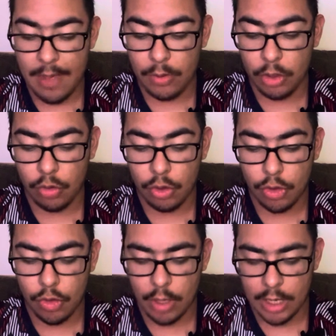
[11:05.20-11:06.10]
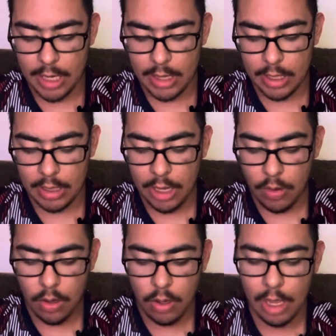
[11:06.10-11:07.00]
a losing streak, and I think
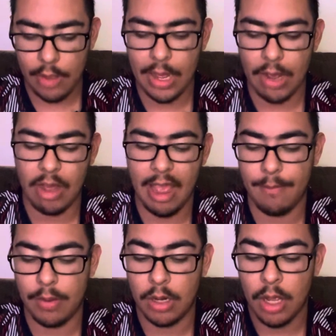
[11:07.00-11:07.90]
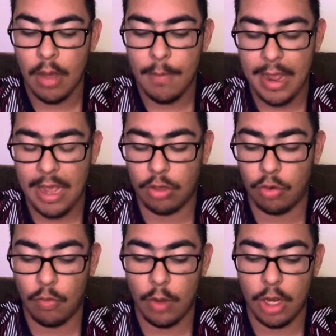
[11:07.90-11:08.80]
that'll happen.
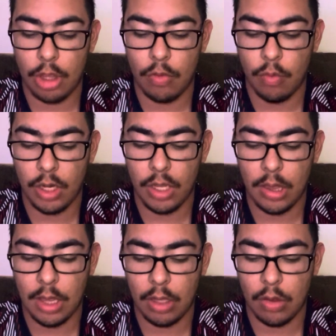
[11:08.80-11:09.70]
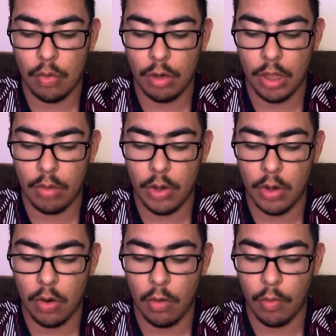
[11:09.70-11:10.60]
Panthers win at 26-23
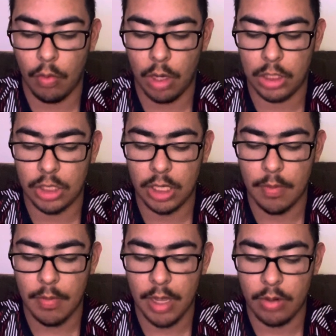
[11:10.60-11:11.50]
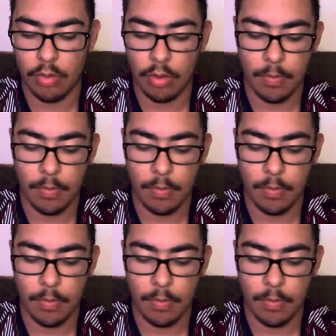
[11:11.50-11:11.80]
over the Washington Commanders.